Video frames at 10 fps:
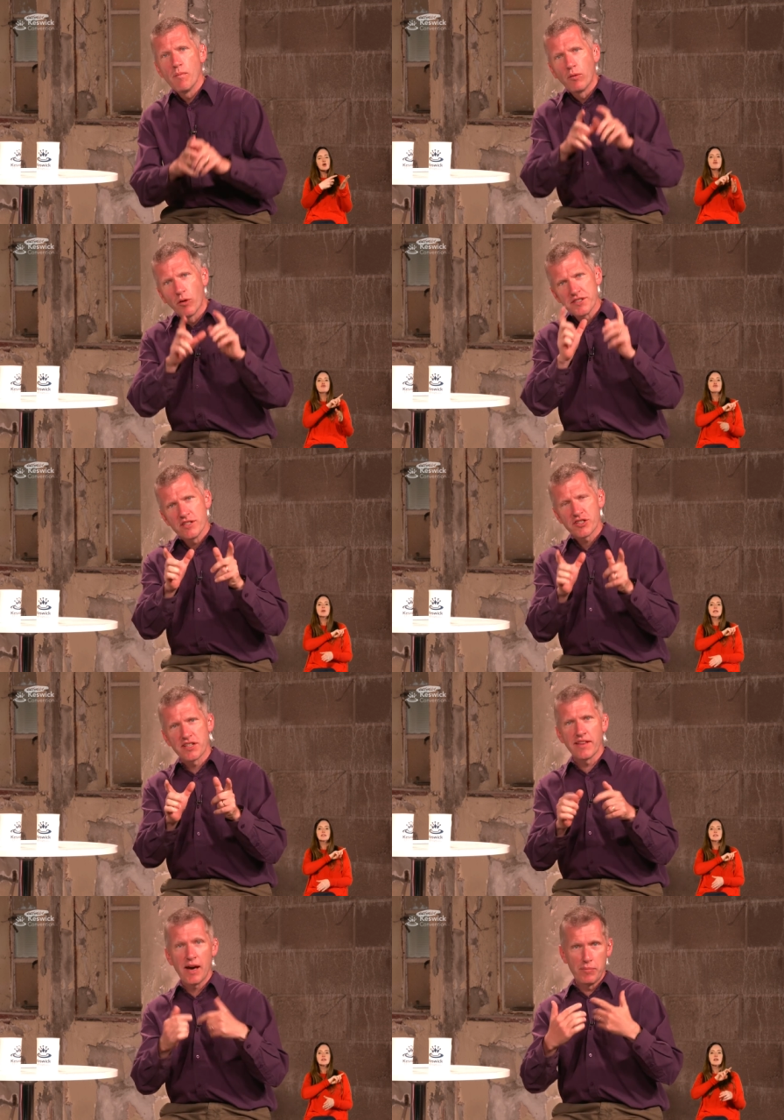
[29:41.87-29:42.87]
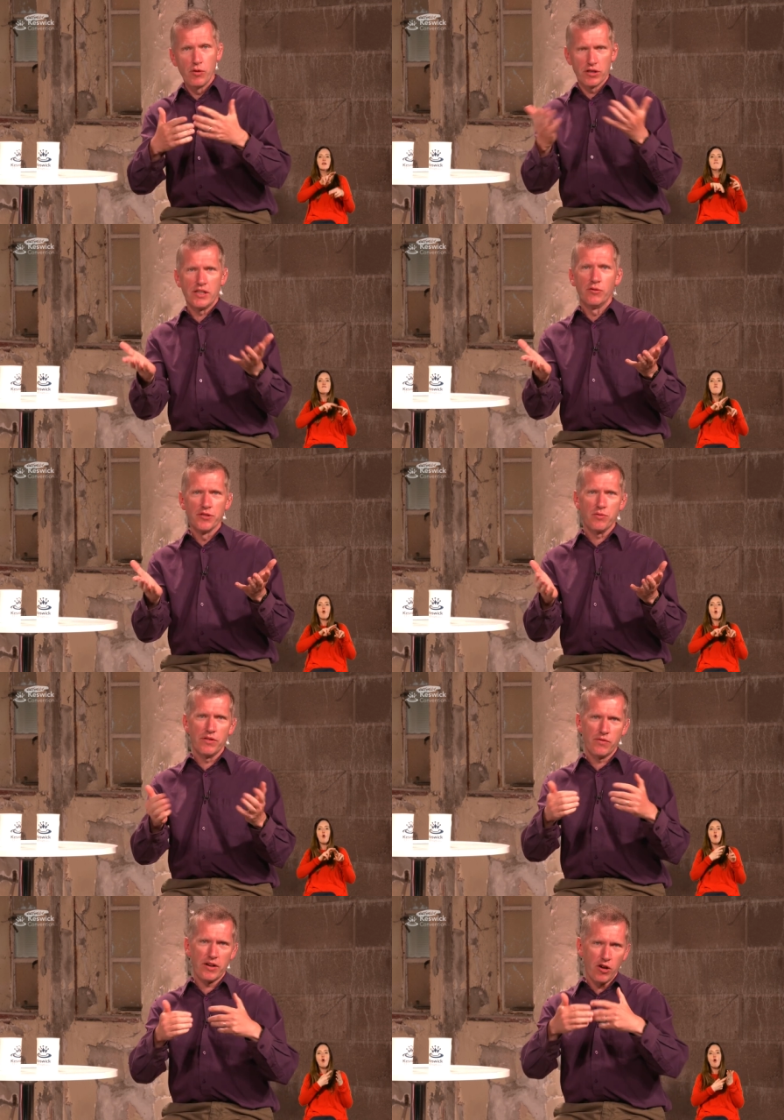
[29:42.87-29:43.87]
But what's interesting, that book deals
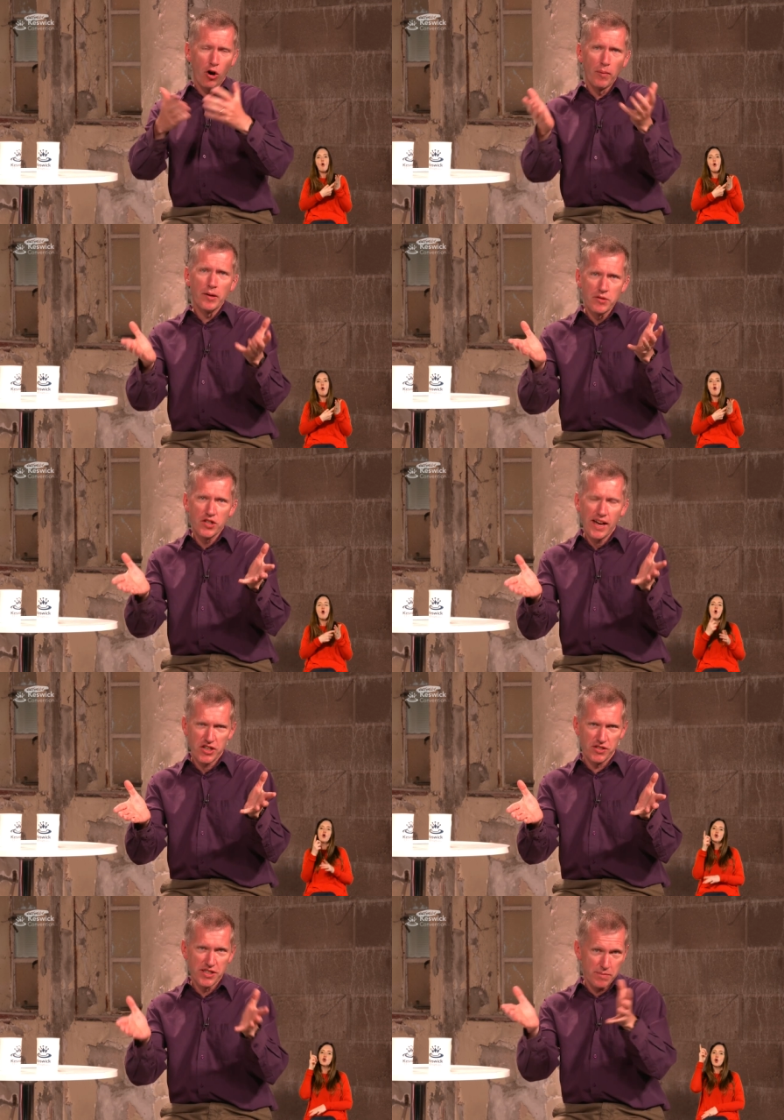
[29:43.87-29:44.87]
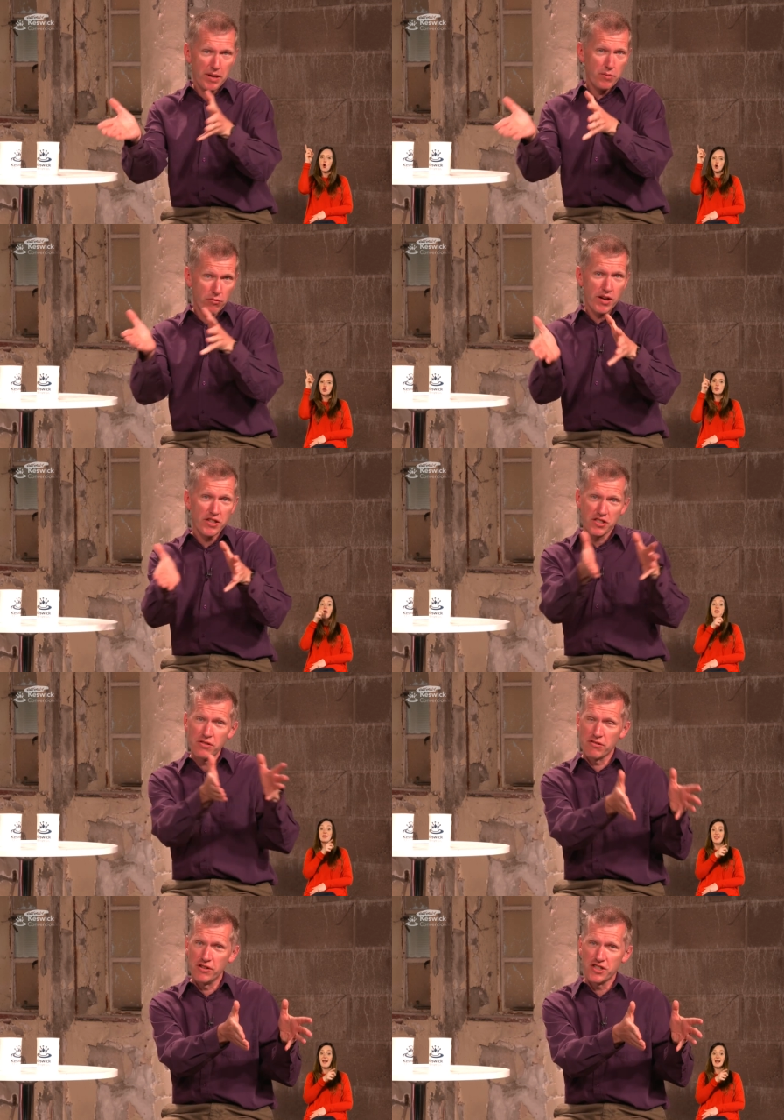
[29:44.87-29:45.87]
with the very common objections that people raise to
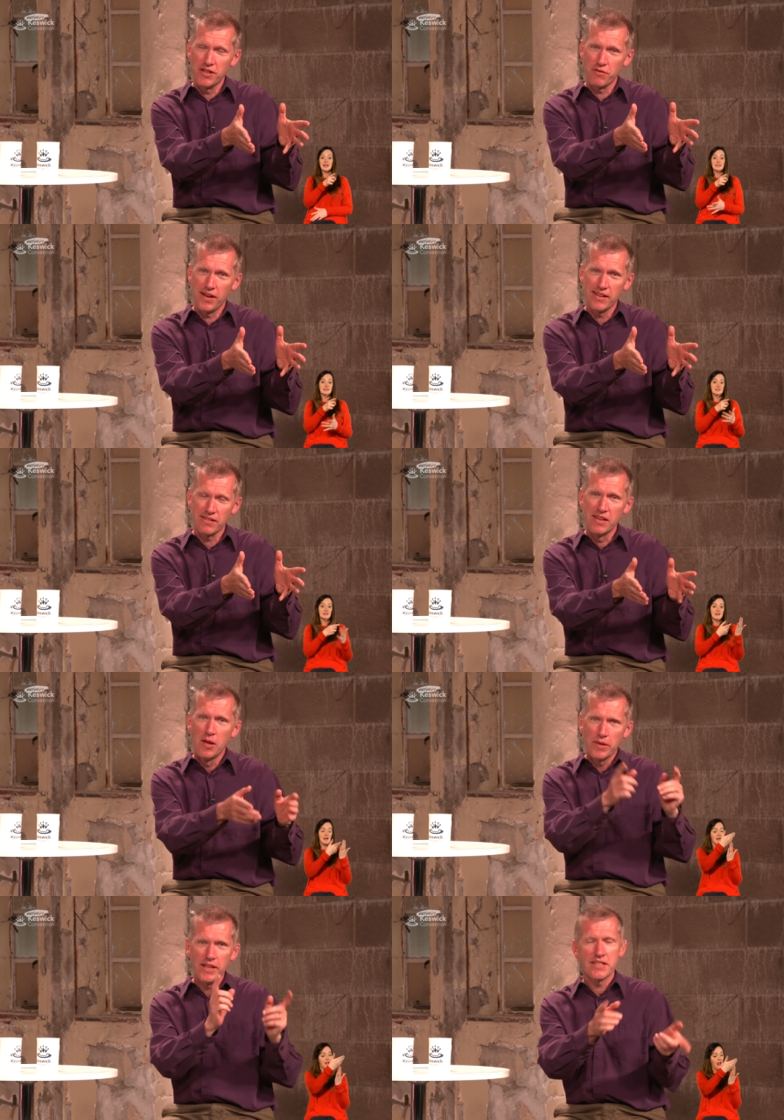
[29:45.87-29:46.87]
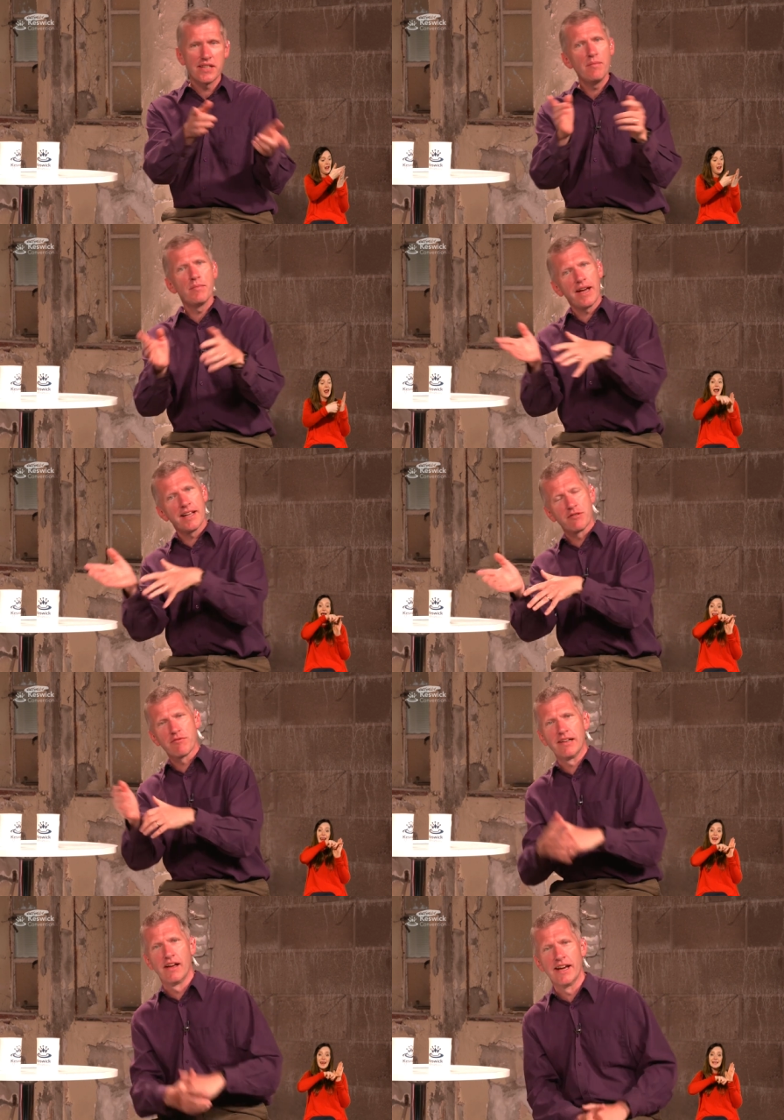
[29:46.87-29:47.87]
the Christian faith. But then Tim began to
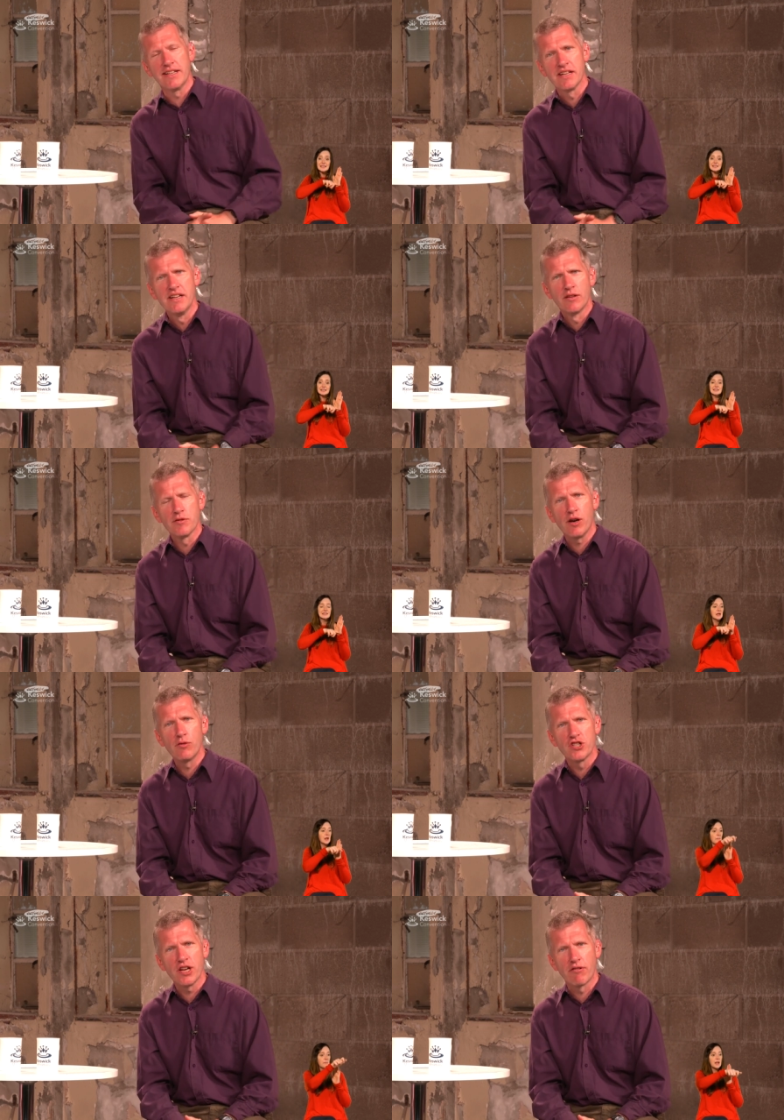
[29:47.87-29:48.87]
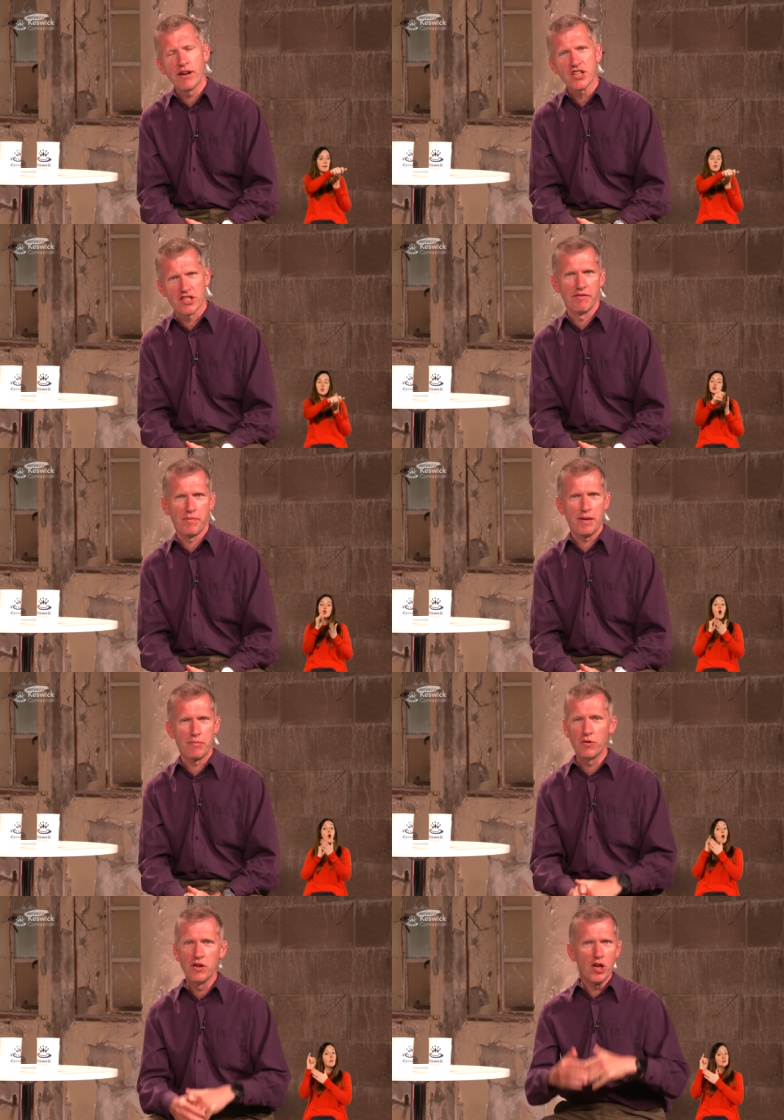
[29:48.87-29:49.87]
realize there was a whole generation of
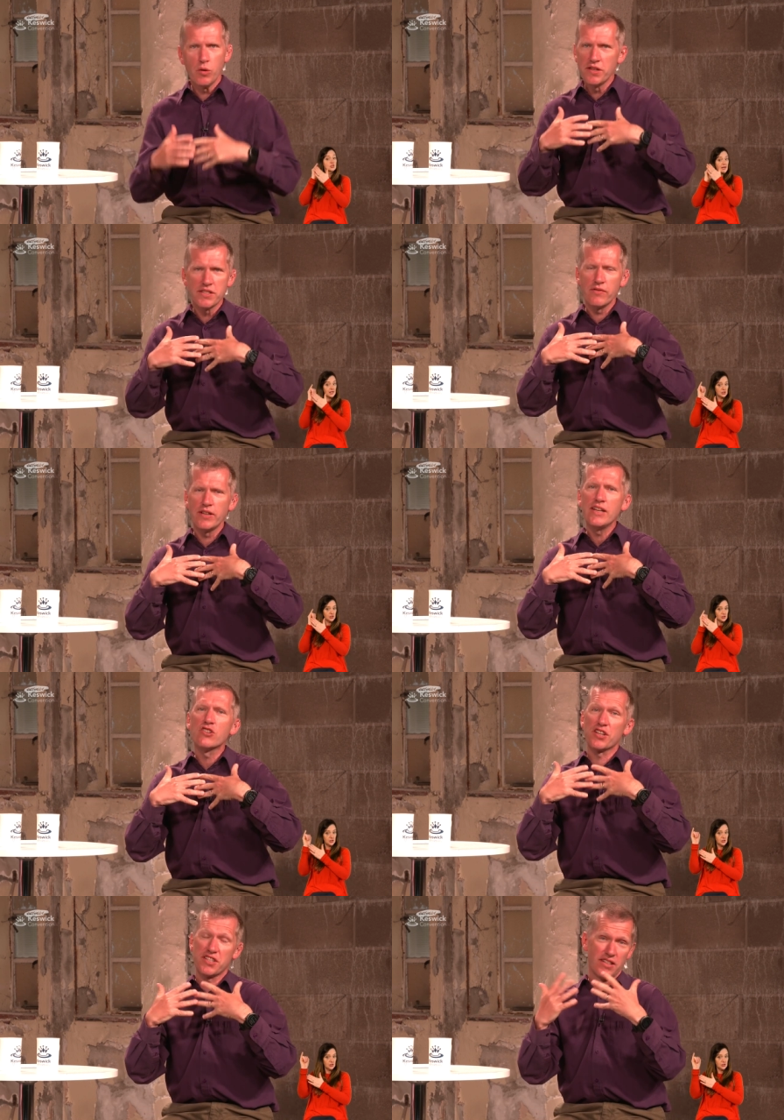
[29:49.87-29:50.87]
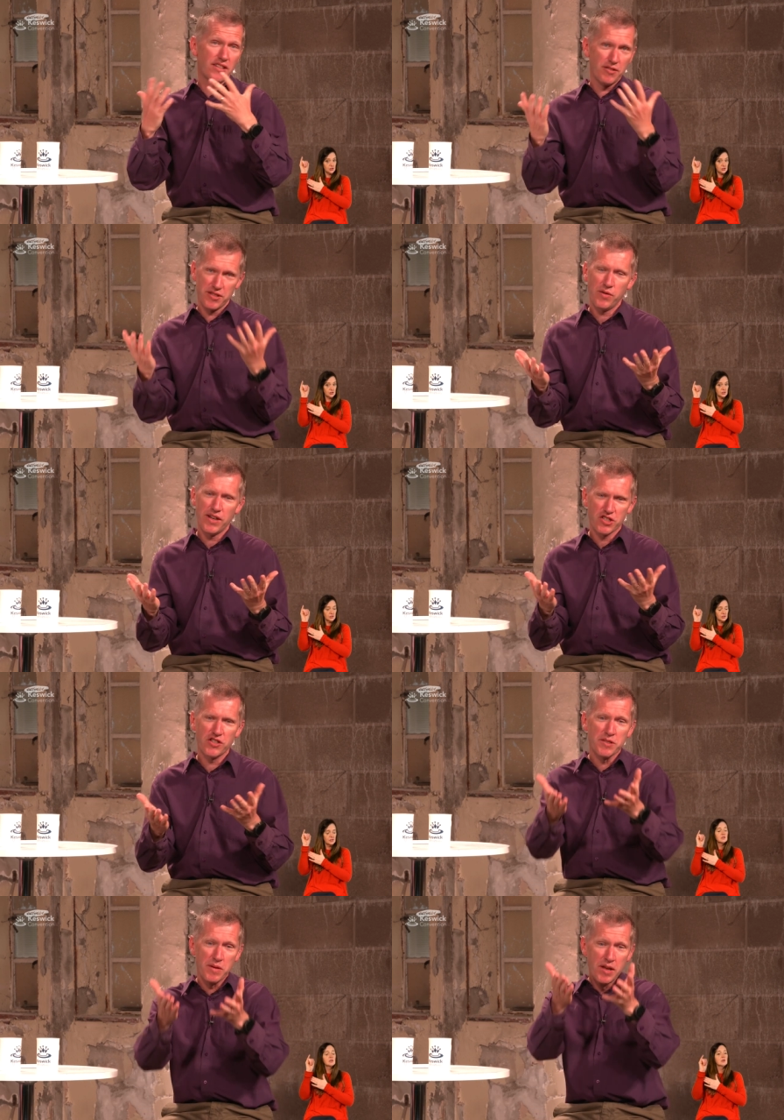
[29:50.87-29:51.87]
people who weren't even interested in those questions